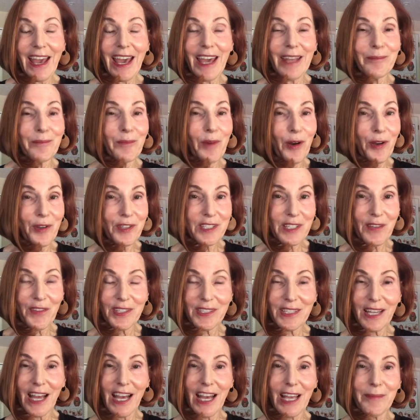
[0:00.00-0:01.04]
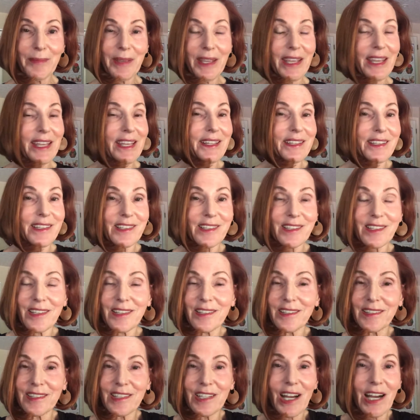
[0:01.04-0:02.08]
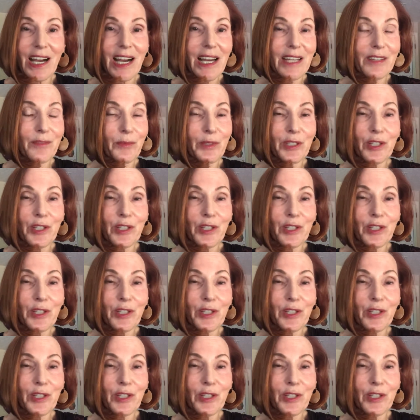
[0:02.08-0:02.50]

And most of the time it's done,